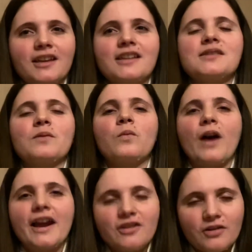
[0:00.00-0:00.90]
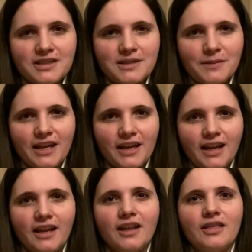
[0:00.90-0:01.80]
is why you're going to be
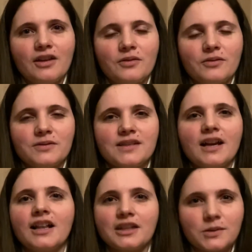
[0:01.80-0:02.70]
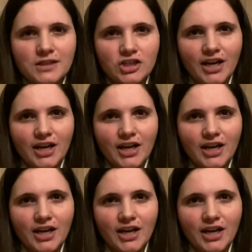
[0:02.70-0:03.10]
getting those hallucinogenic